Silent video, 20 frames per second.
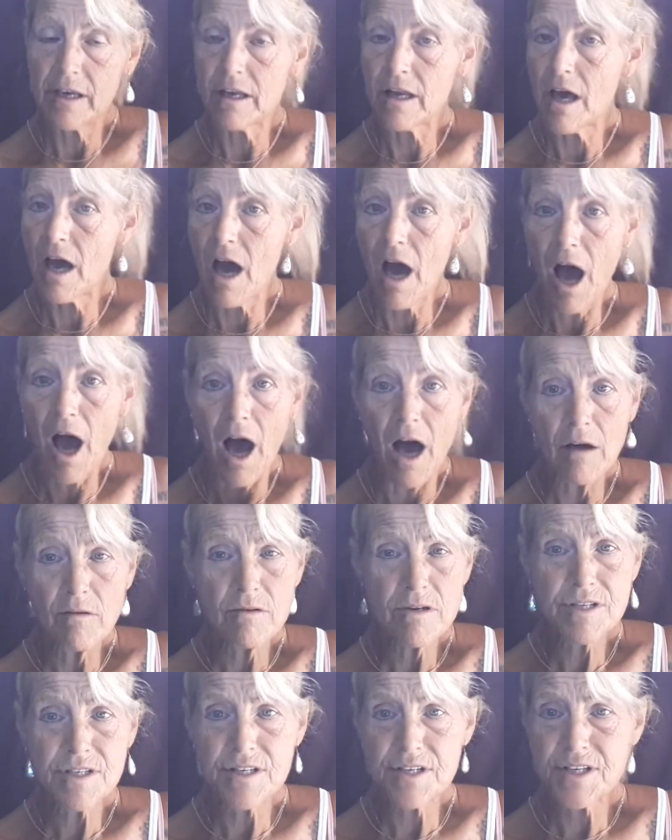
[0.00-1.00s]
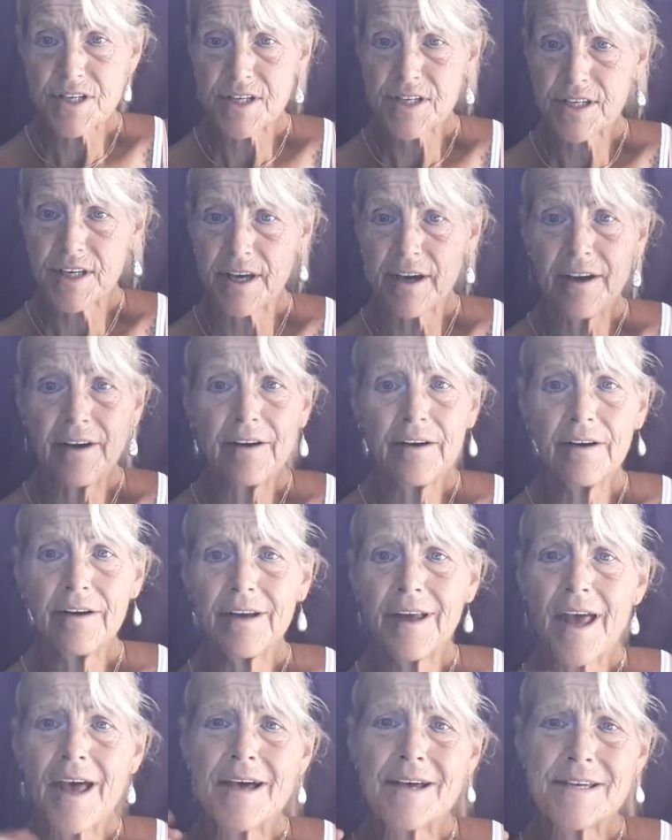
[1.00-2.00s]
and I was as
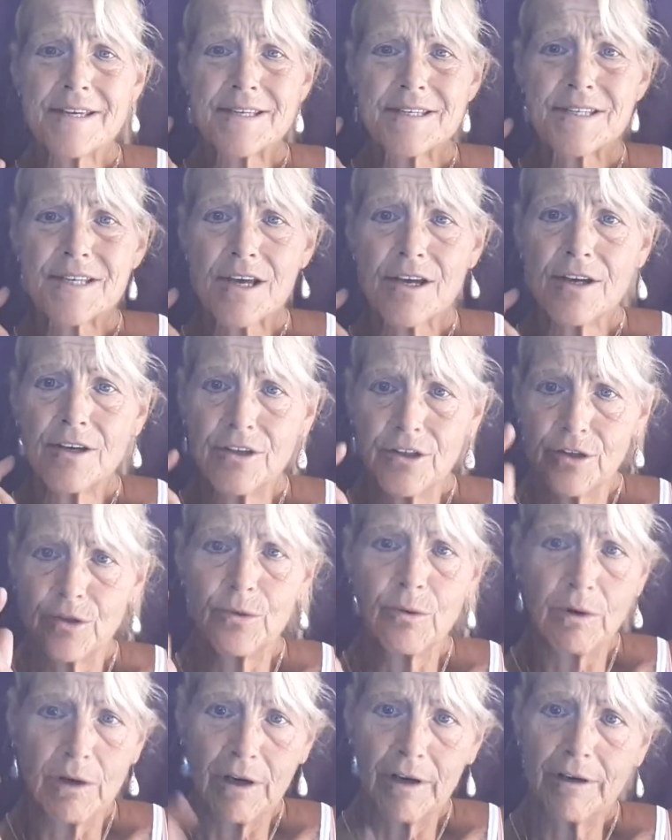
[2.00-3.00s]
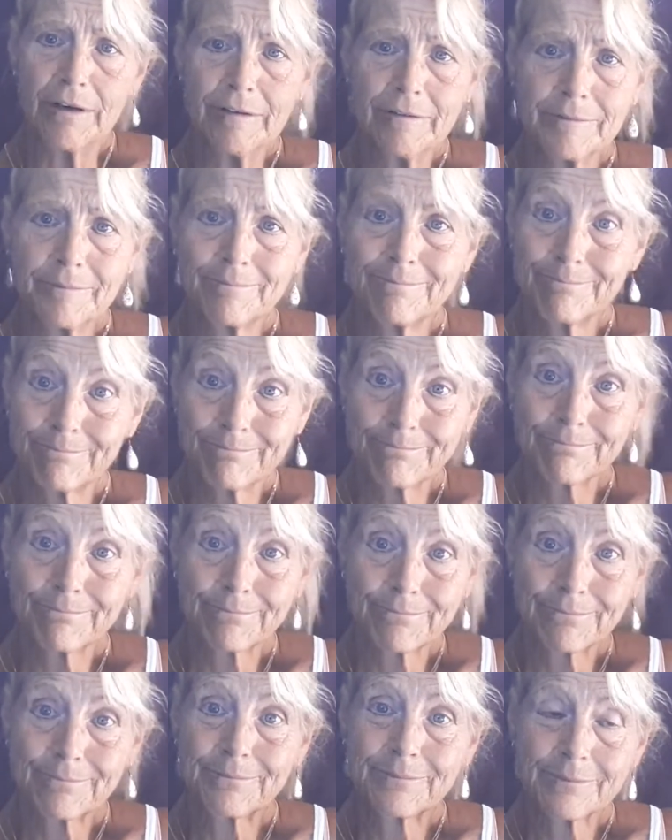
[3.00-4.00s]
scared as you are.
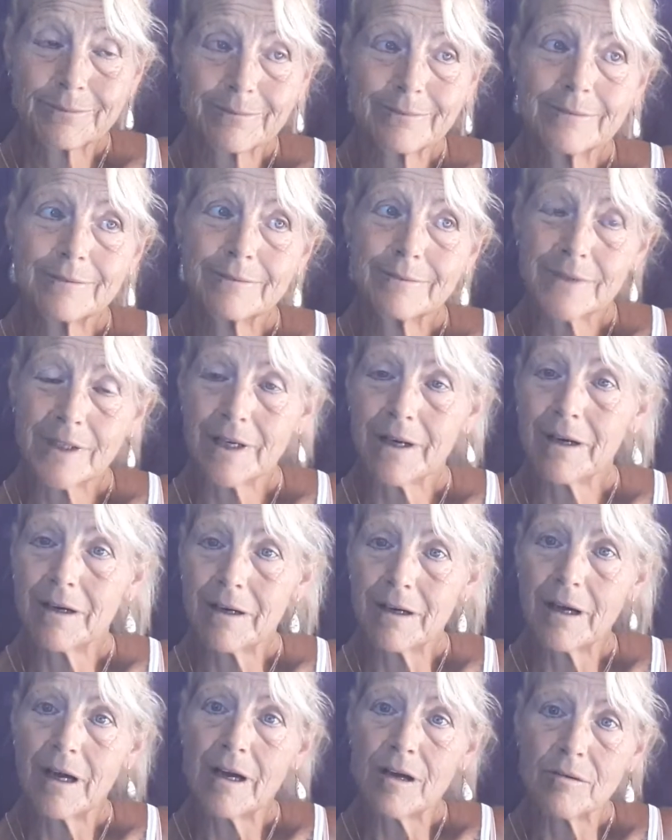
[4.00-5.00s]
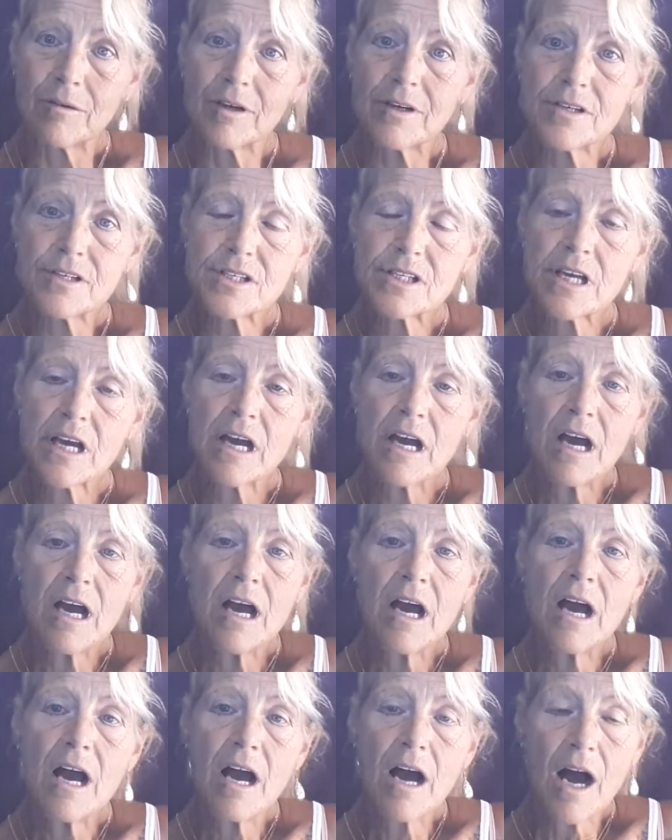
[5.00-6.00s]
Yeah, I was.
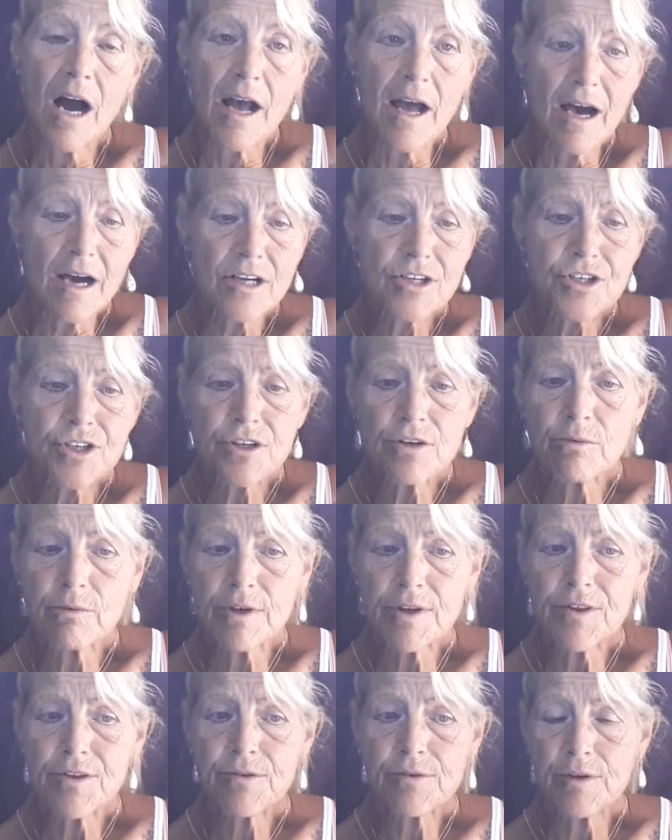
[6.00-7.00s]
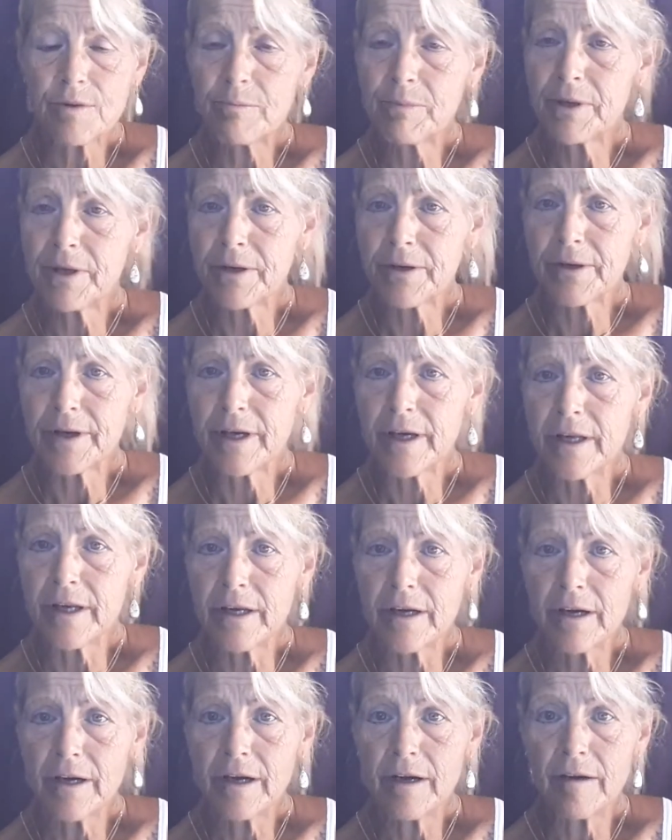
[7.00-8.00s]
I actually went through a
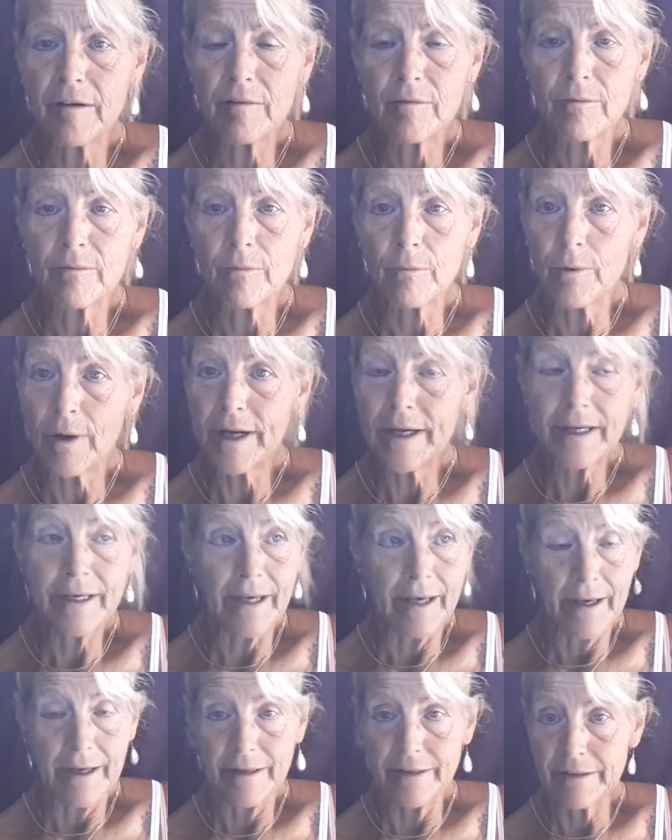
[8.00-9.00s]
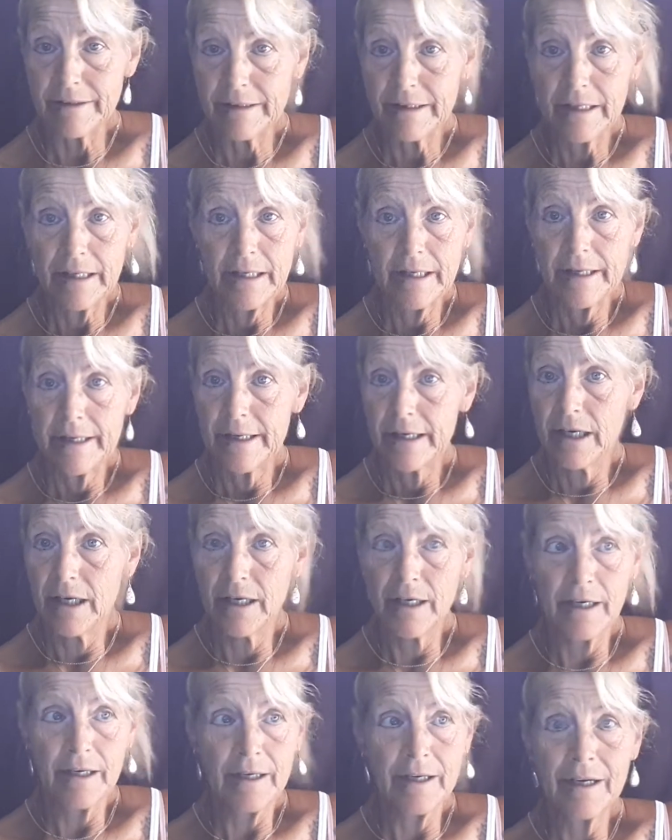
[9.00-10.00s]
period of weight gain.
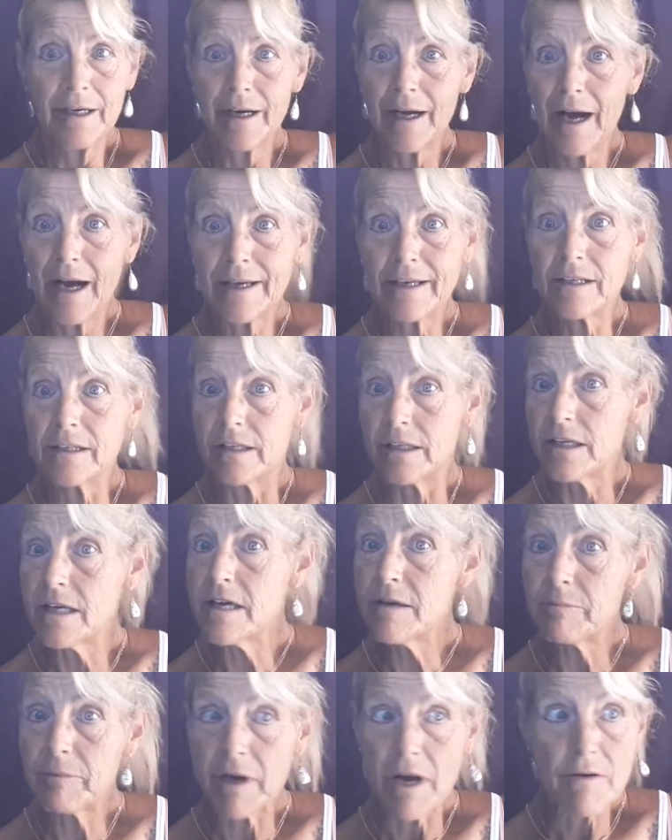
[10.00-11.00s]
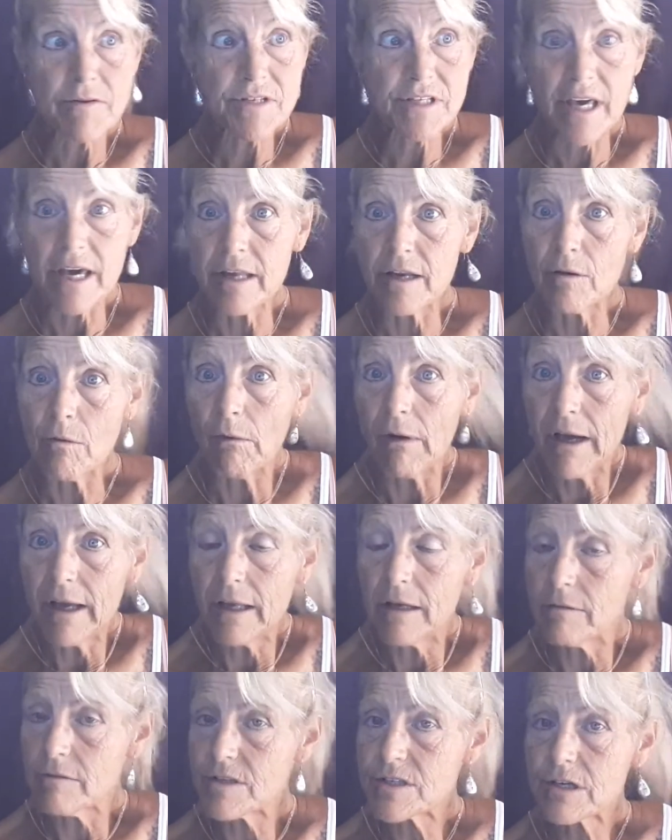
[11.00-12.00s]
I couldn't eat, but I was gaining
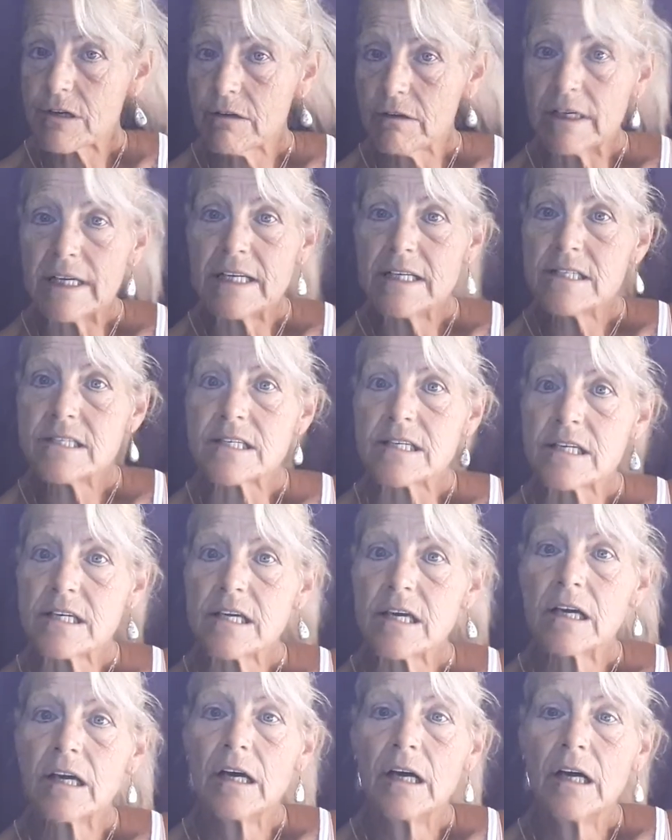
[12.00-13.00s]
weight. It was crazy.